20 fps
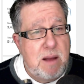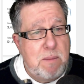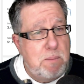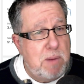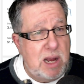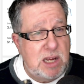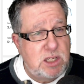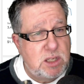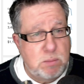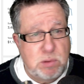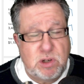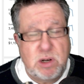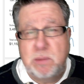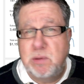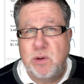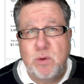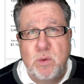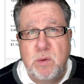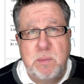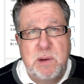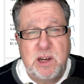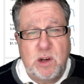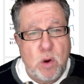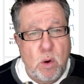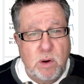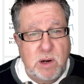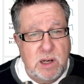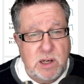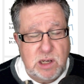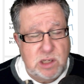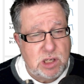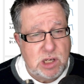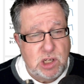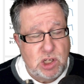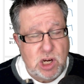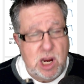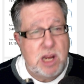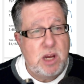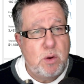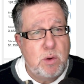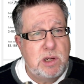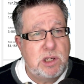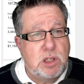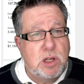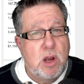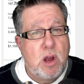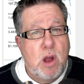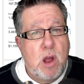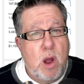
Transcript: my subscription would be totally disingenuous,